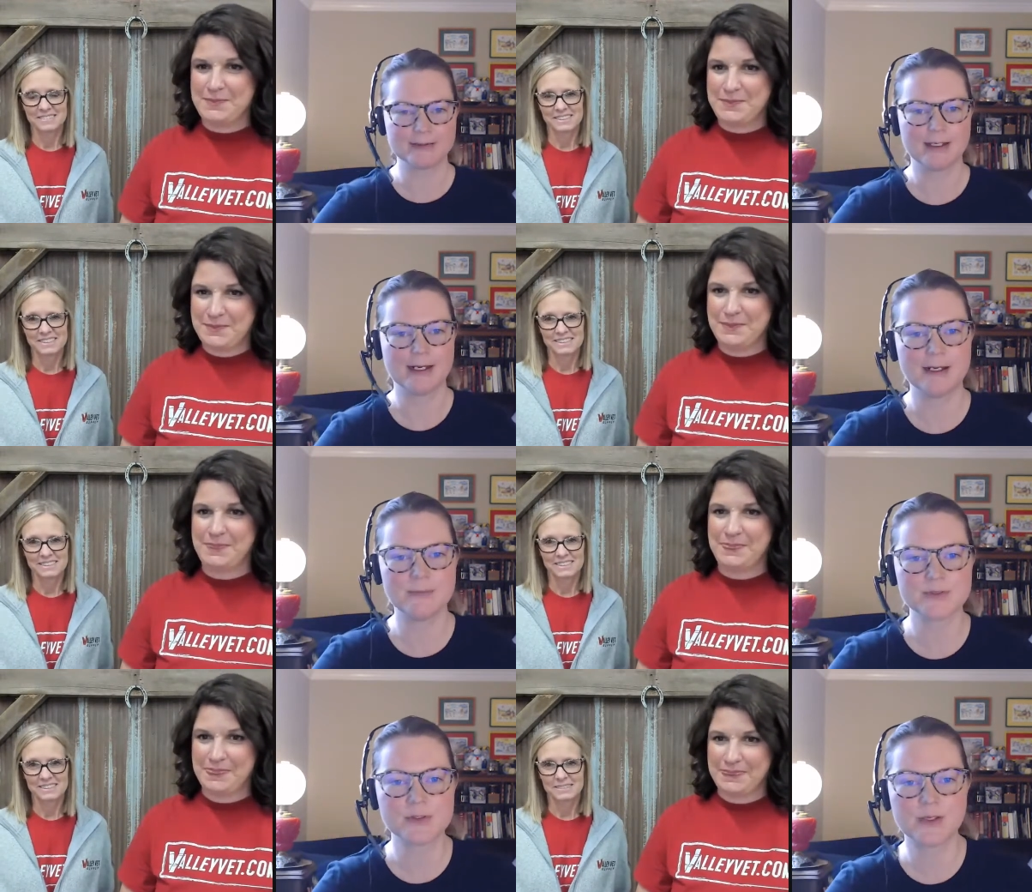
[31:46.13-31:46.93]

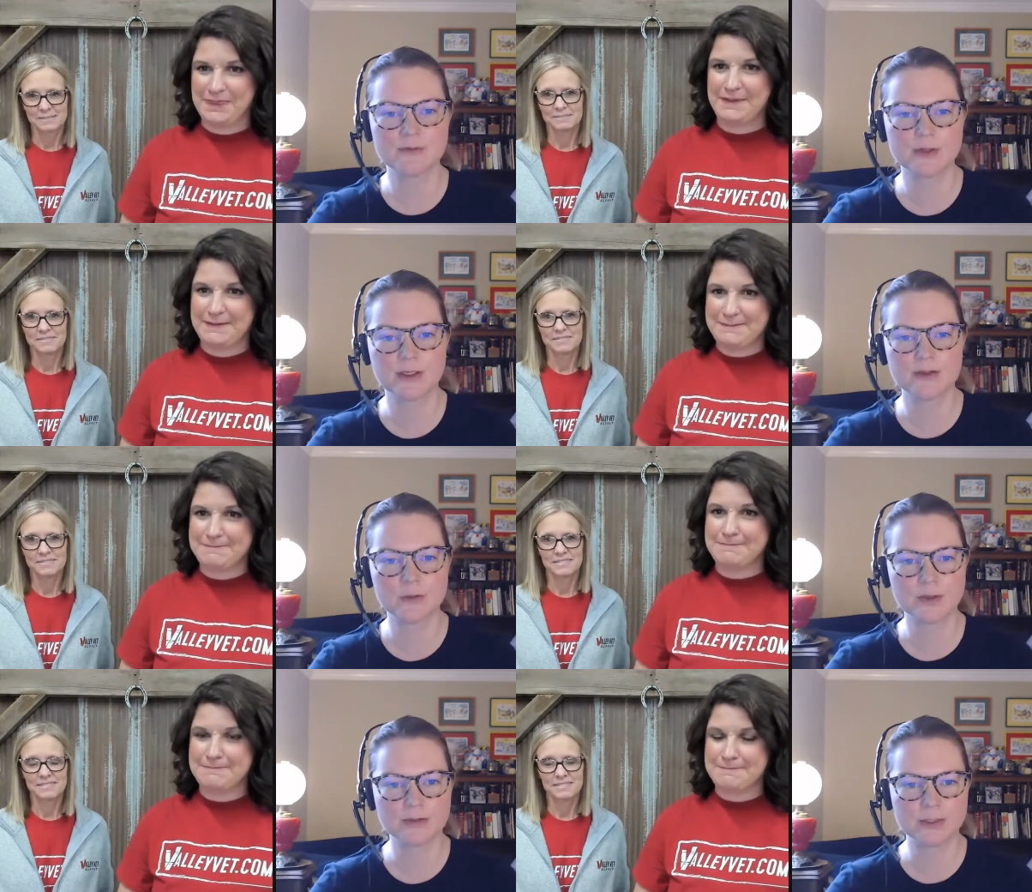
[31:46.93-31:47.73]
Speaker 1: Um, so we have the the
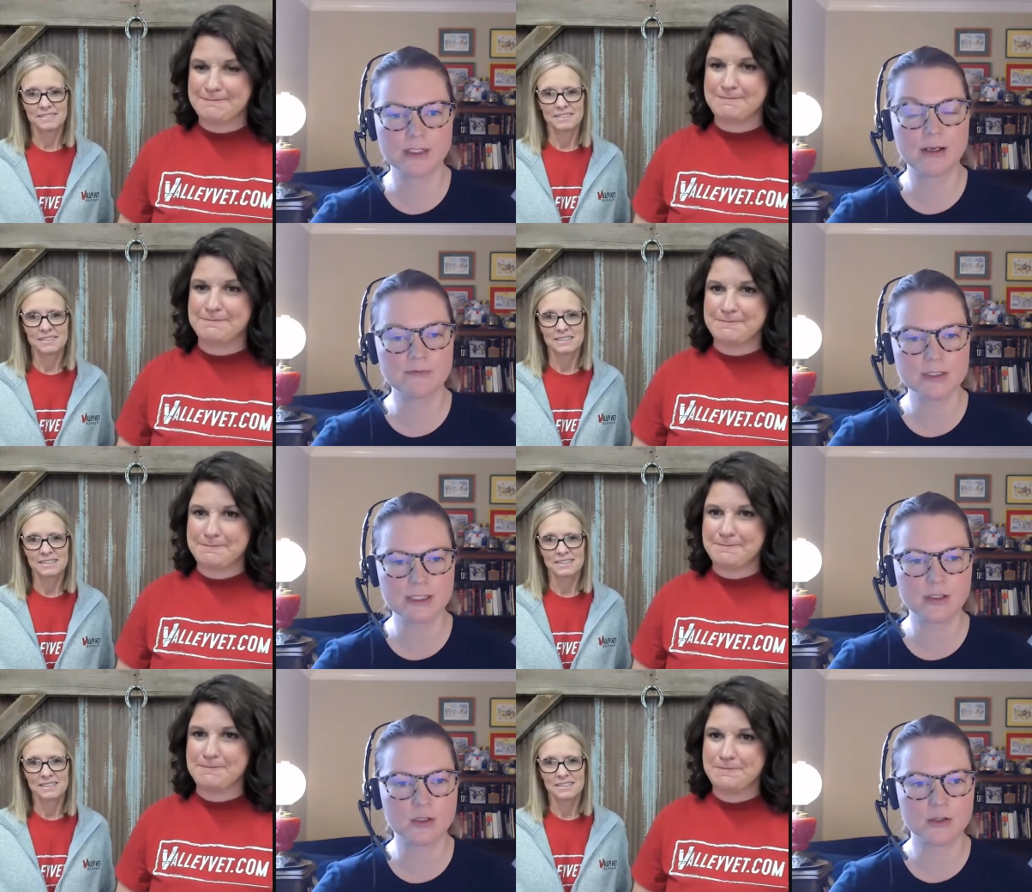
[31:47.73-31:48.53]
Weather
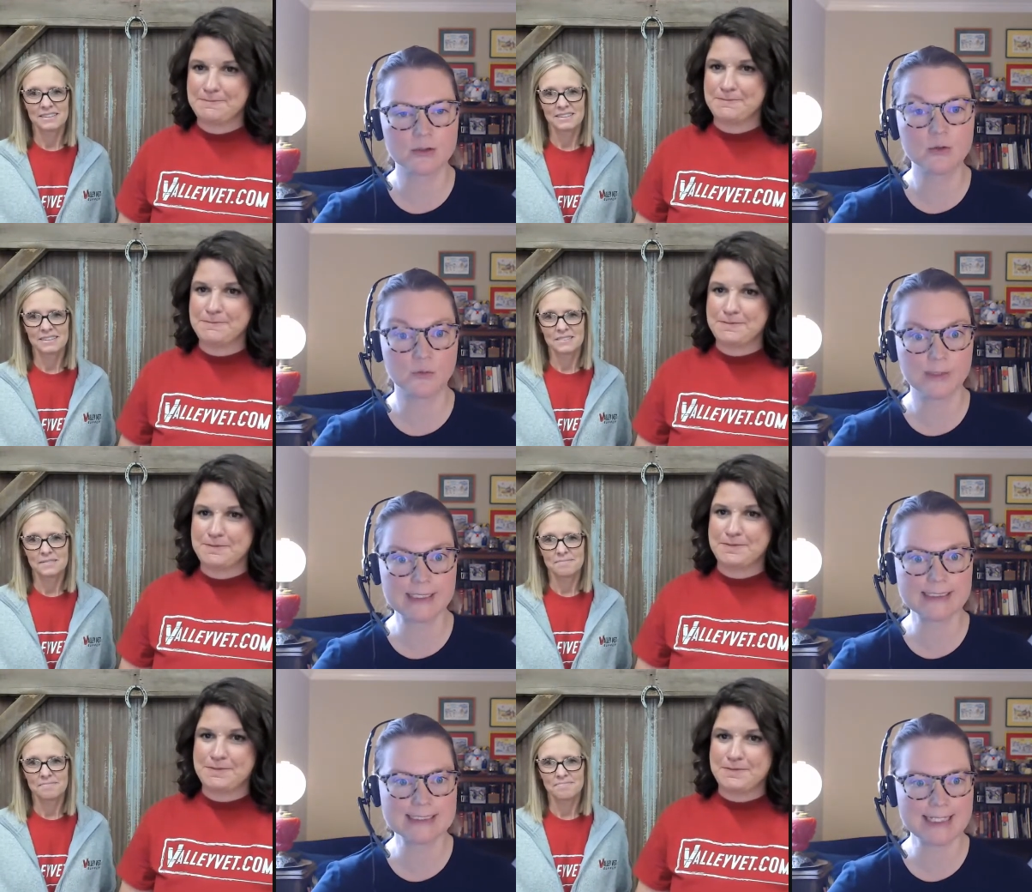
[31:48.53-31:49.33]
ComFiTec
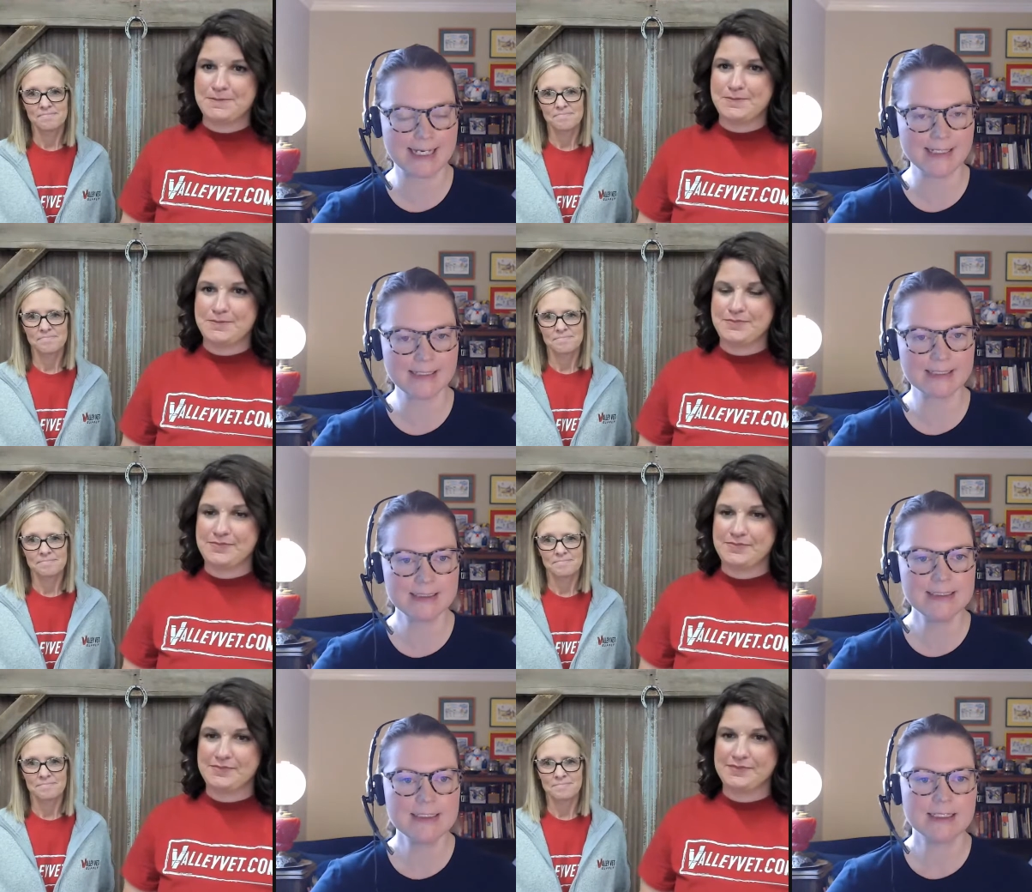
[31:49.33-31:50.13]
Green Tech,
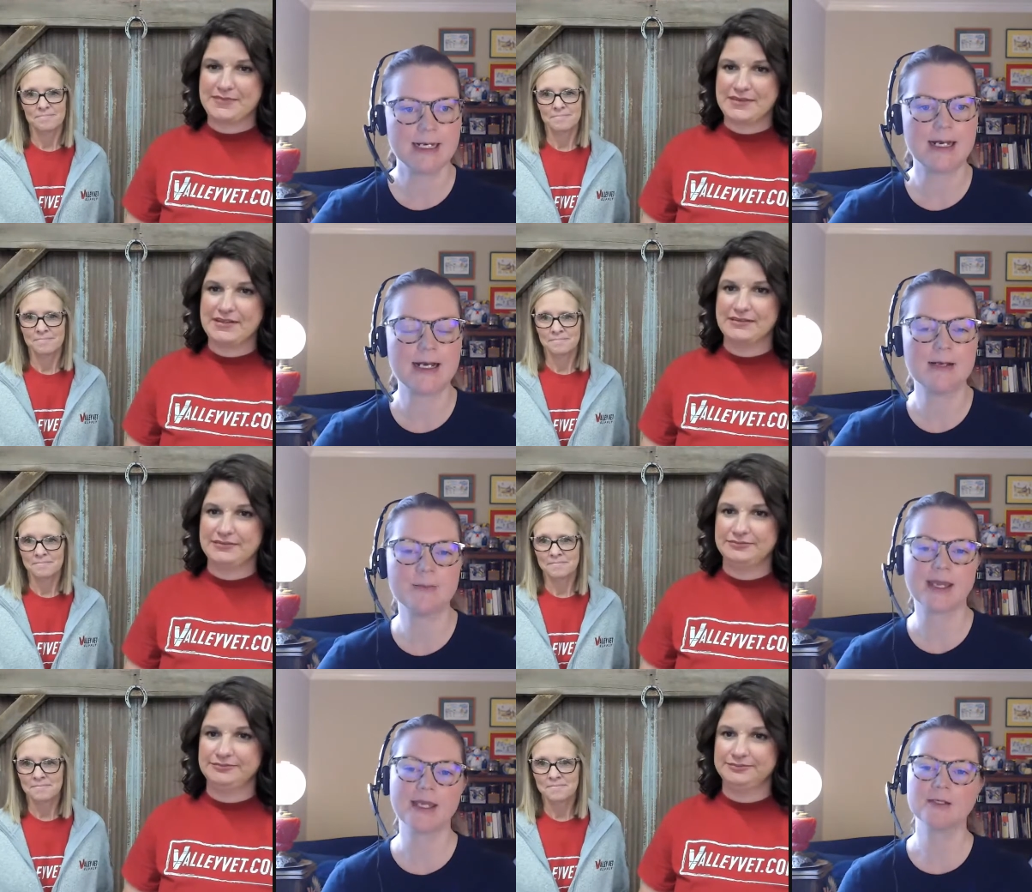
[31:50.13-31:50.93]
um,
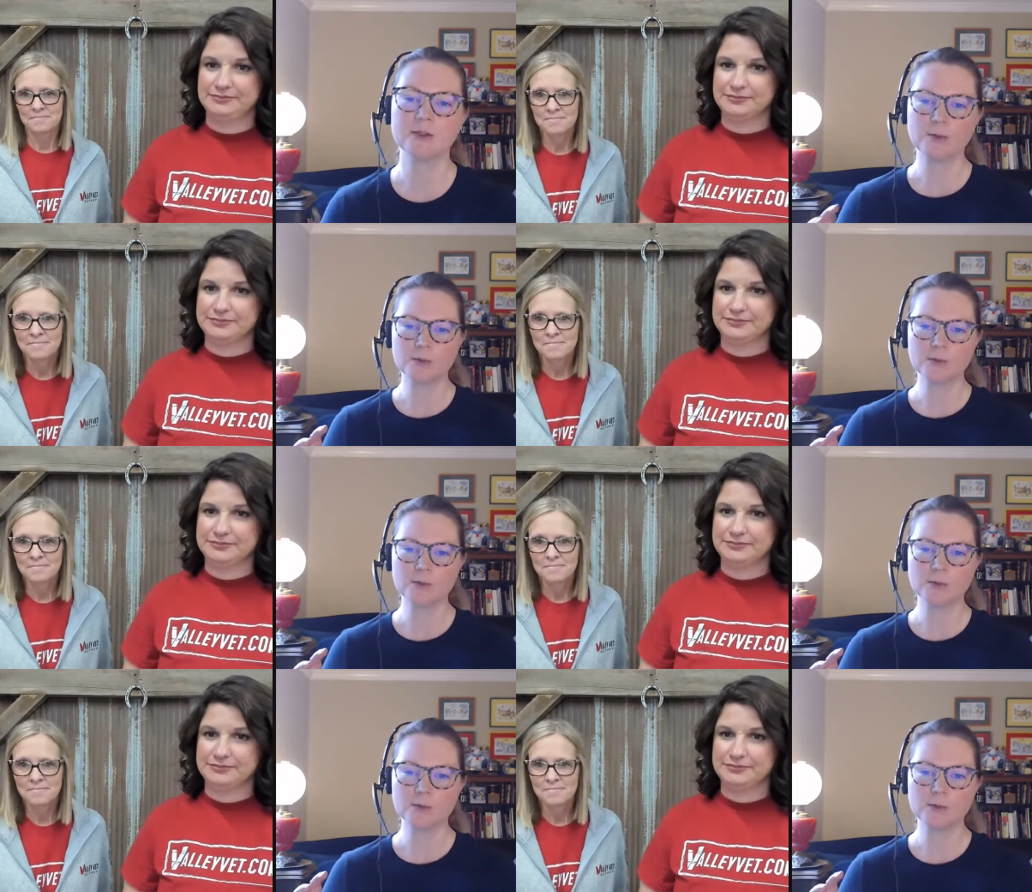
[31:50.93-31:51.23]
and